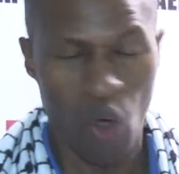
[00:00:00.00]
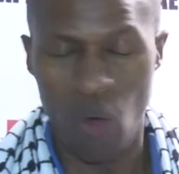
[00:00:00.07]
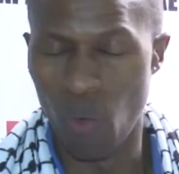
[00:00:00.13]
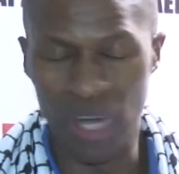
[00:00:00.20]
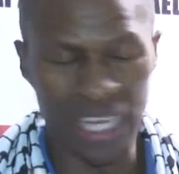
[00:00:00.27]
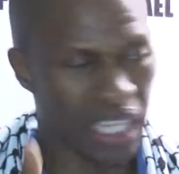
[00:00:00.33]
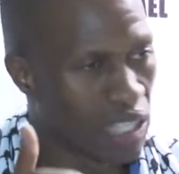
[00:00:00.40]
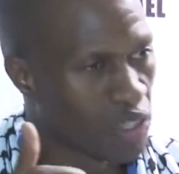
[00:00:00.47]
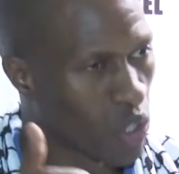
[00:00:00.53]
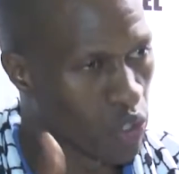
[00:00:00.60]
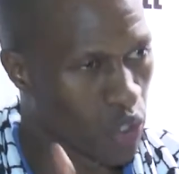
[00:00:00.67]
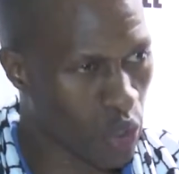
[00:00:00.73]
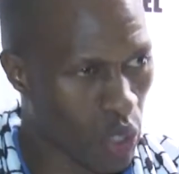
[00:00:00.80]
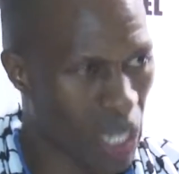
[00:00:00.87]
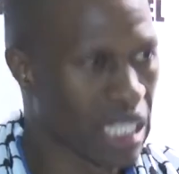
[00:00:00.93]
Whether it's
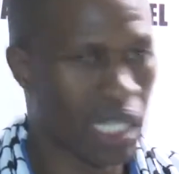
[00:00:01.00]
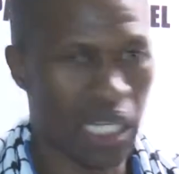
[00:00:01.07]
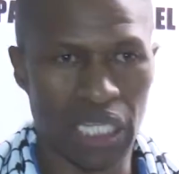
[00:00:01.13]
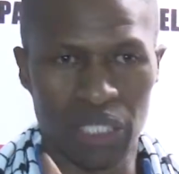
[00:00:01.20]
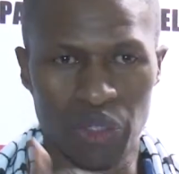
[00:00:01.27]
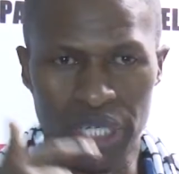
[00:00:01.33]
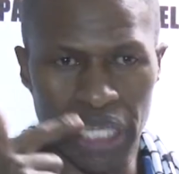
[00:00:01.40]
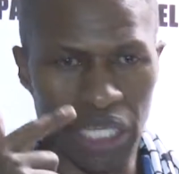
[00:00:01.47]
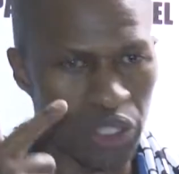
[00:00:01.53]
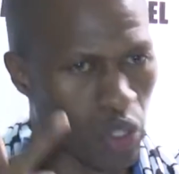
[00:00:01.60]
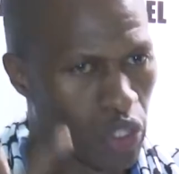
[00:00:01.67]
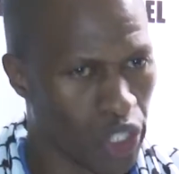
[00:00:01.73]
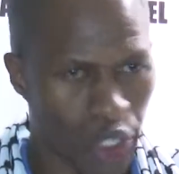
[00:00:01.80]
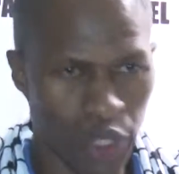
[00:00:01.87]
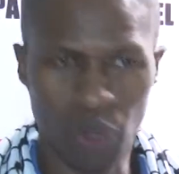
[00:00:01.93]
on Swaziland, whether it's
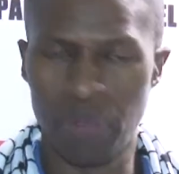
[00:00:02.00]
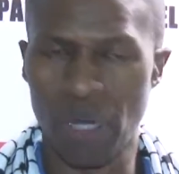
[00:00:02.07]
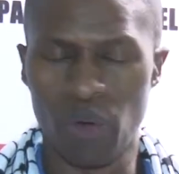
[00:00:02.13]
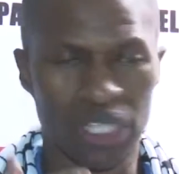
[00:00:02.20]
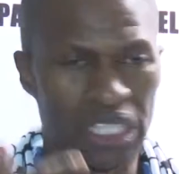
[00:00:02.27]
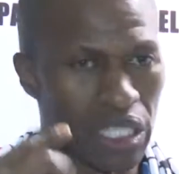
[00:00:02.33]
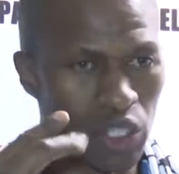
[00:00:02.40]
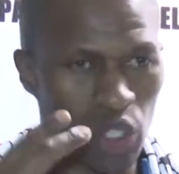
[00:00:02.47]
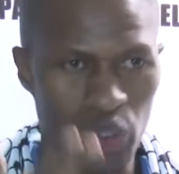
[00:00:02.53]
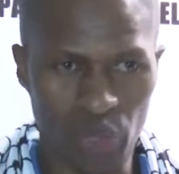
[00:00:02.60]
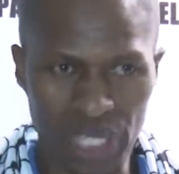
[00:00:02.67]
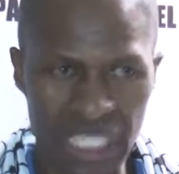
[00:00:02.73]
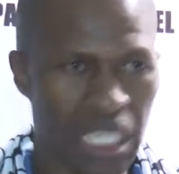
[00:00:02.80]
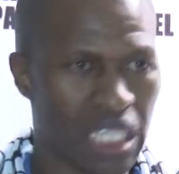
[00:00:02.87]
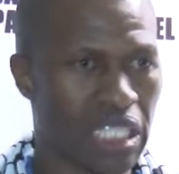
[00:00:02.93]
on Cuba, whether it's on
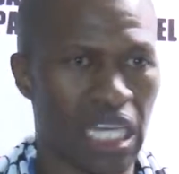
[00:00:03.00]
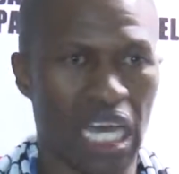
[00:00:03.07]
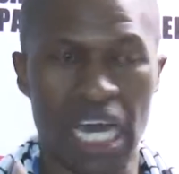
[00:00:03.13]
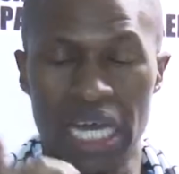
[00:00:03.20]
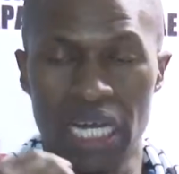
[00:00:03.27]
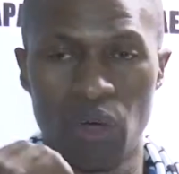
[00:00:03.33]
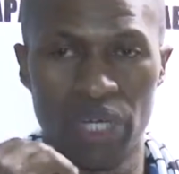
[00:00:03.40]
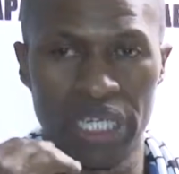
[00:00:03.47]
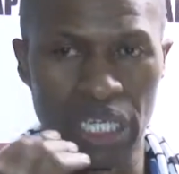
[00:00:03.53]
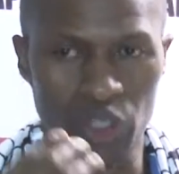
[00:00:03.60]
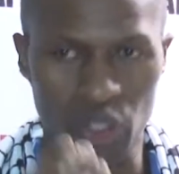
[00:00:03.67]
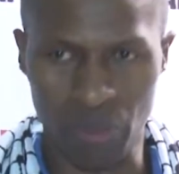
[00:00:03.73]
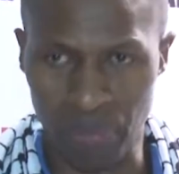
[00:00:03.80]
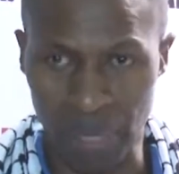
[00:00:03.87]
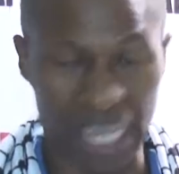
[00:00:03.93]
Western Sahara, whether
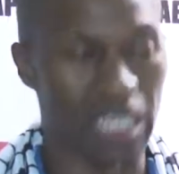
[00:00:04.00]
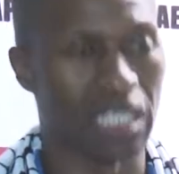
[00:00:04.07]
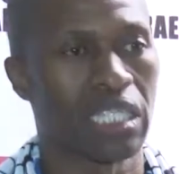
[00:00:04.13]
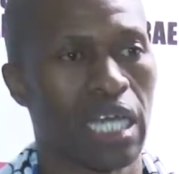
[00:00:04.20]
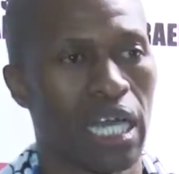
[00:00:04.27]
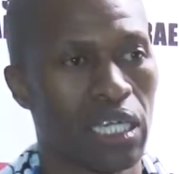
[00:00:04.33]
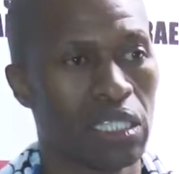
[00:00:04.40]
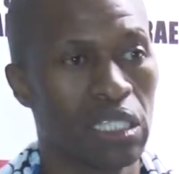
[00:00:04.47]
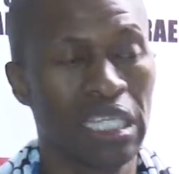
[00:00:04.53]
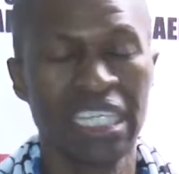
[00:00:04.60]
it's on Palestine,